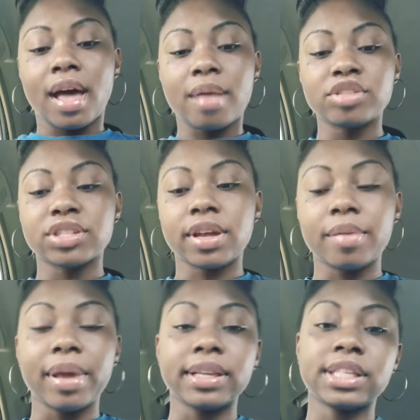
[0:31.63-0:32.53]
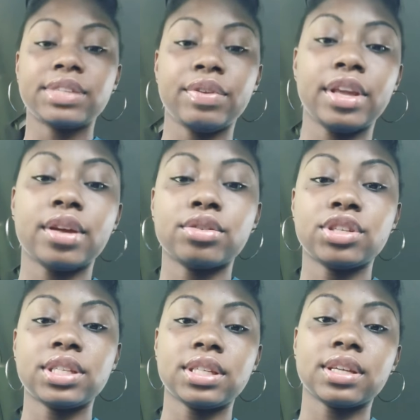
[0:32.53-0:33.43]
I'm just gonna make this video
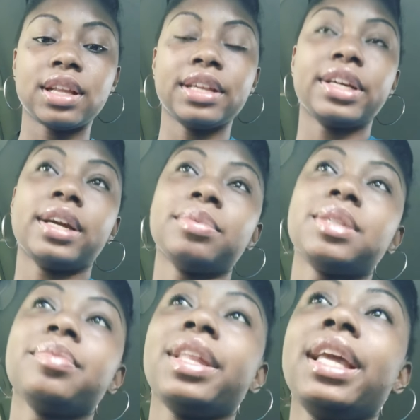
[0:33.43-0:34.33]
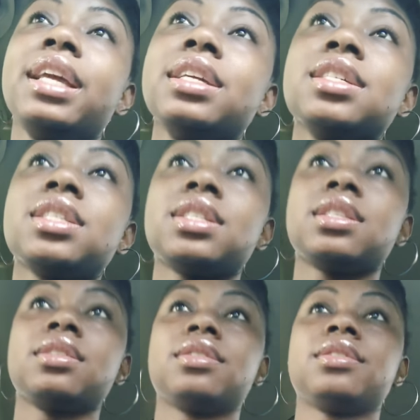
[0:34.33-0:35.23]
just to clear up some things.